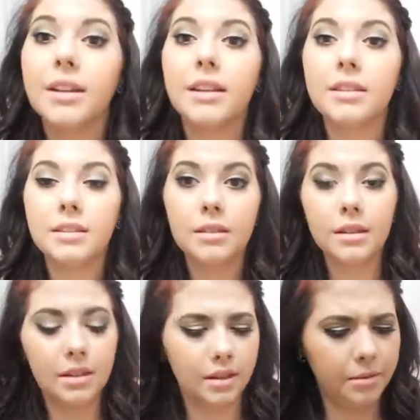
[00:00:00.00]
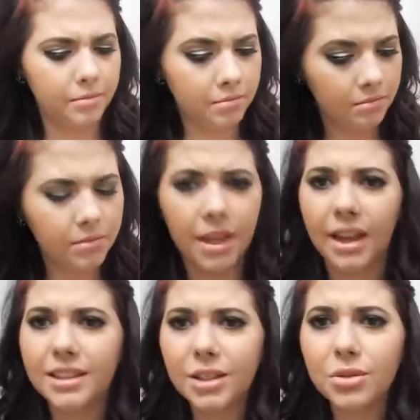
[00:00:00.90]
Yeah,
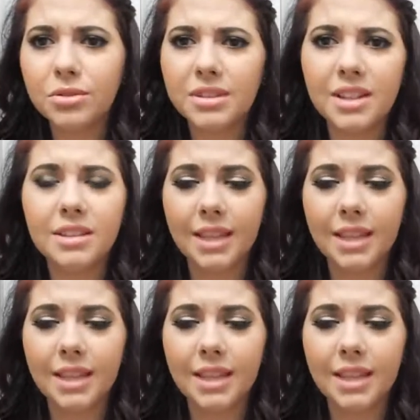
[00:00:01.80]
it's Coastal Scents.